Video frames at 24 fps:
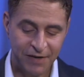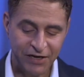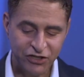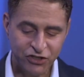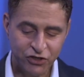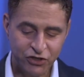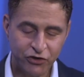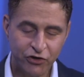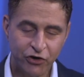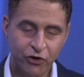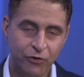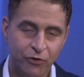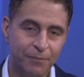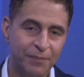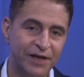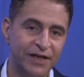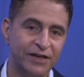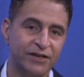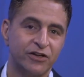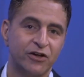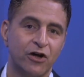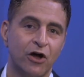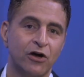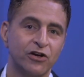make sure you're a
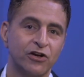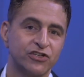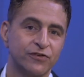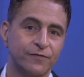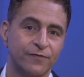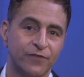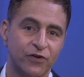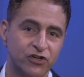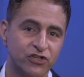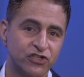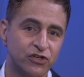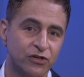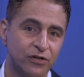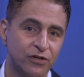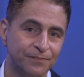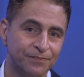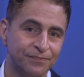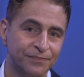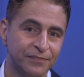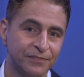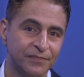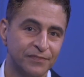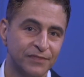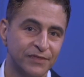bit controversial.
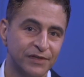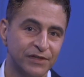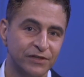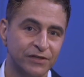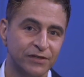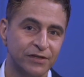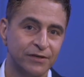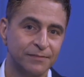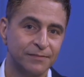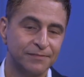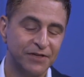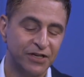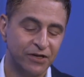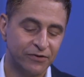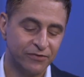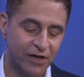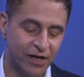You know,